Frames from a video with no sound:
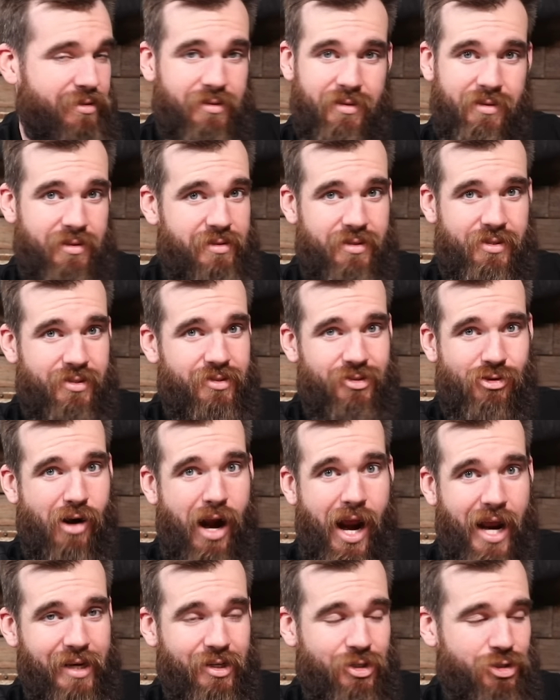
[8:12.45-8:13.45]
They don't look
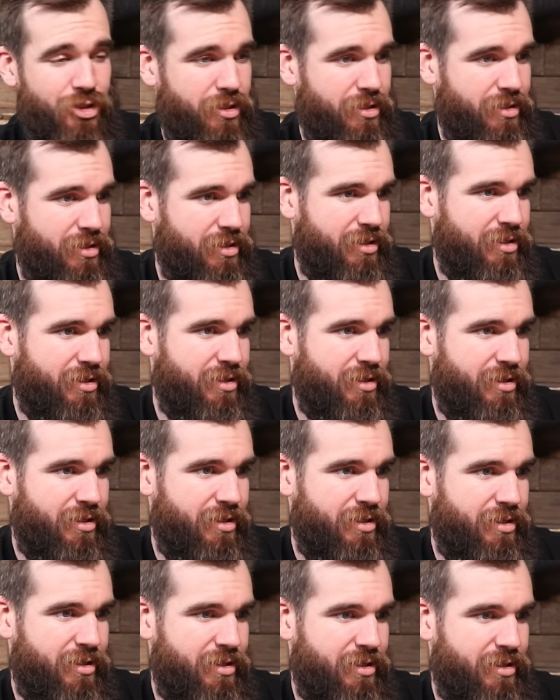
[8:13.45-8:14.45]
like a lot of people's
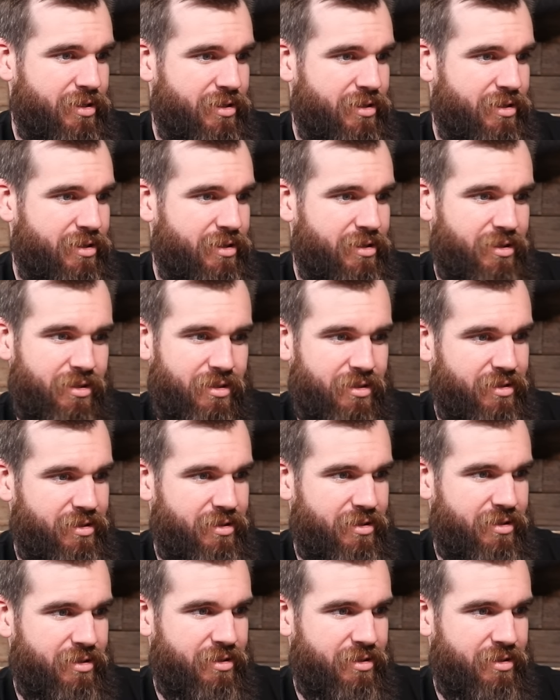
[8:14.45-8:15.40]
bodies. So if you